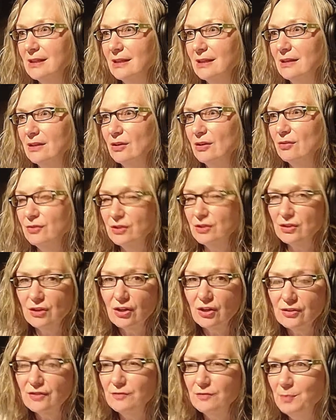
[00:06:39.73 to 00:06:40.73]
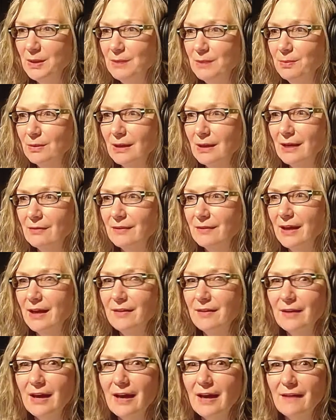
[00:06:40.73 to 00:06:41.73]
And I know there's lots of people out there
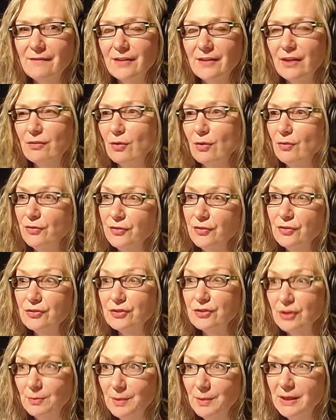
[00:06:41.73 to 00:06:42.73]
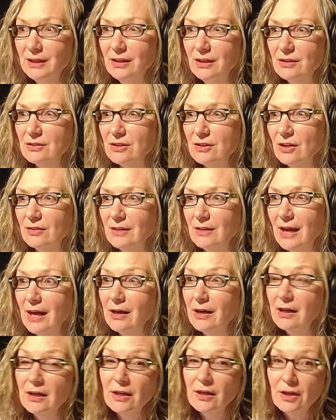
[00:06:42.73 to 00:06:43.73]
that have their own thoughts and opinions on
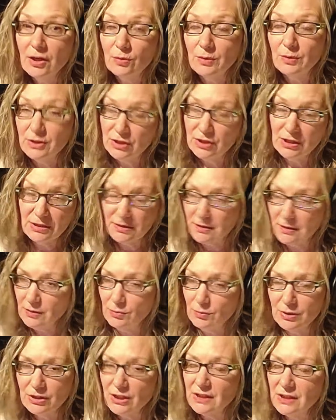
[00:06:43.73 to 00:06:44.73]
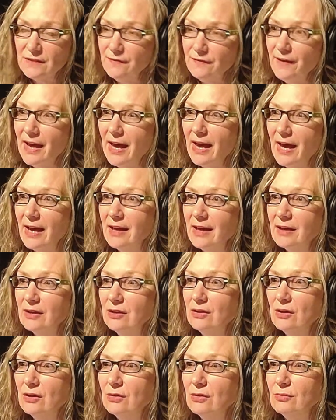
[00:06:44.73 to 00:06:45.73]
that, which is fair.
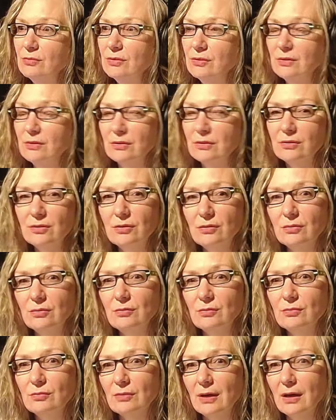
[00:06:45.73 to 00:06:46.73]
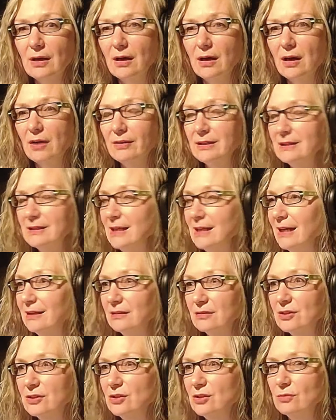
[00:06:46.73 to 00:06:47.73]
You know, you are
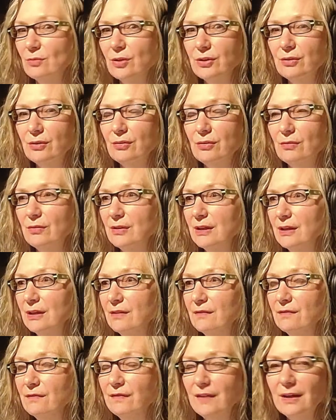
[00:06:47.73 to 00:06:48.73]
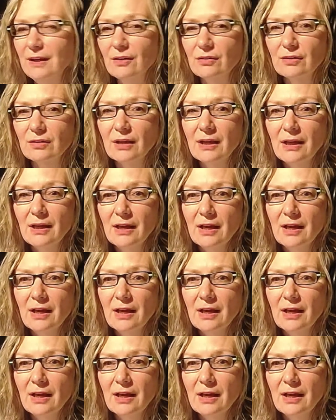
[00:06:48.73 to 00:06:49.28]
entitled to what you think and feel.